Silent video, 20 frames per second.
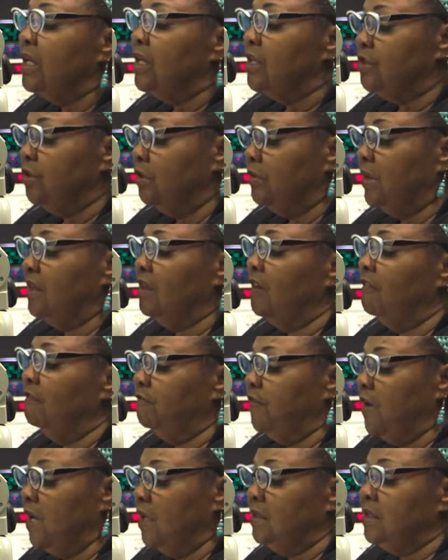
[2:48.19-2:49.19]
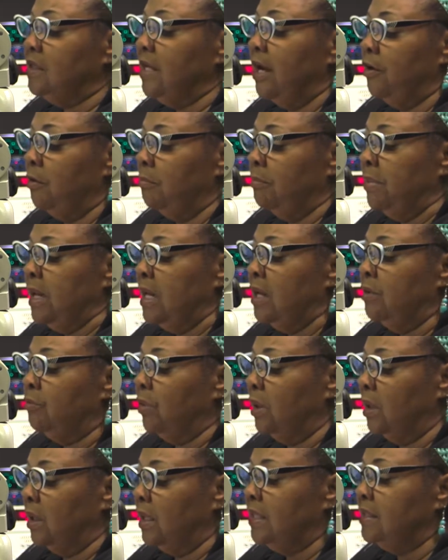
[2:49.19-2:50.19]
so that the funds that are being
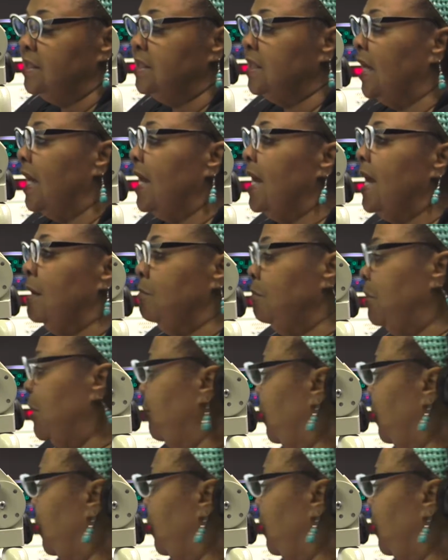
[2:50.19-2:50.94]
released can be